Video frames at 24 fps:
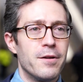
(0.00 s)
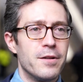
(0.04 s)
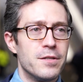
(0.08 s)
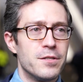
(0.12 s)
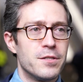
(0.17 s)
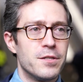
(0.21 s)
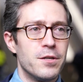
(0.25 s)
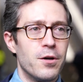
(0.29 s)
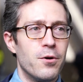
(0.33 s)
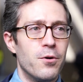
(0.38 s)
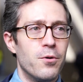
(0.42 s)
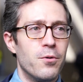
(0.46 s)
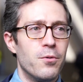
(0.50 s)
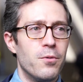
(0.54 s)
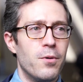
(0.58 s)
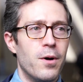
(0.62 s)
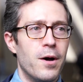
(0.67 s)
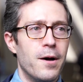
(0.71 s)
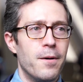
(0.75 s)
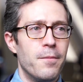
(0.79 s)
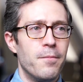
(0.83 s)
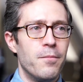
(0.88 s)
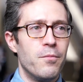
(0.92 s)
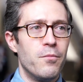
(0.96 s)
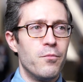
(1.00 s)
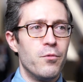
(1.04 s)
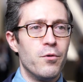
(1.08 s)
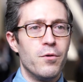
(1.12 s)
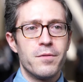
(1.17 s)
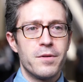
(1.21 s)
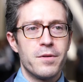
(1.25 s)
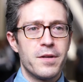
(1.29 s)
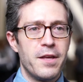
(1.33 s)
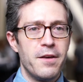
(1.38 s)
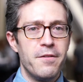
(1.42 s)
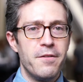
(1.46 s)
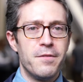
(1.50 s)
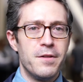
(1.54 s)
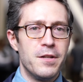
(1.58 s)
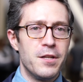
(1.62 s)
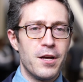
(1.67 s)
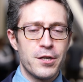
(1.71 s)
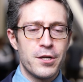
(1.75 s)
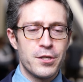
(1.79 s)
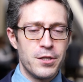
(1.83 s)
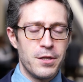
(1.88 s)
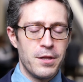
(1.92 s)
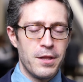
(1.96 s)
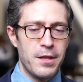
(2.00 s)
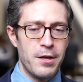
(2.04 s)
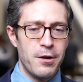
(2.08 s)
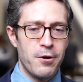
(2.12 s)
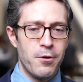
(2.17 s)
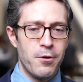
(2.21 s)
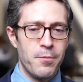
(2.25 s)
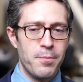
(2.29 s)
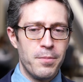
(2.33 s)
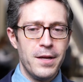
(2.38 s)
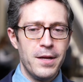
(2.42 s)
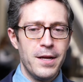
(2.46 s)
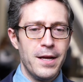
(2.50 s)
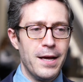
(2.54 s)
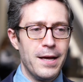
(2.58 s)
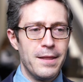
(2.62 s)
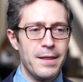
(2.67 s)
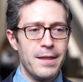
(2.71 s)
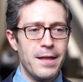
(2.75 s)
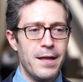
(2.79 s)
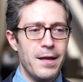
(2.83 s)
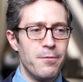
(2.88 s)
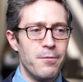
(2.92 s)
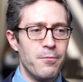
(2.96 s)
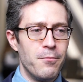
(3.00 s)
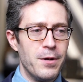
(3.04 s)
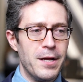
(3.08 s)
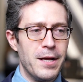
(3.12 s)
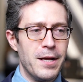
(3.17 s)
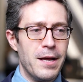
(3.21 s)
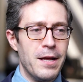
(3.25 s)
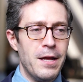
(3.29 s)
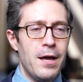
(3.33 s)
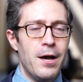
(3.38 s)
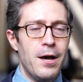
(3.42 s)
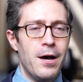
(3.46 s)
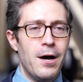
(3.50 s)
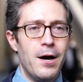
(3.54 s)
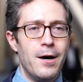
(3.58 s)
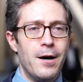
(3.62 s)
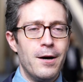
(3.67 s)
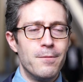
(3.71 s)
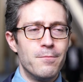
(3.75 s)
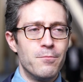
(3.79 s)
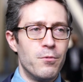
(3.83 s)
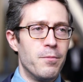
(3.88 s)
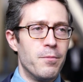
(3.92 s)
And so um, we'll give induction therapy and then we um,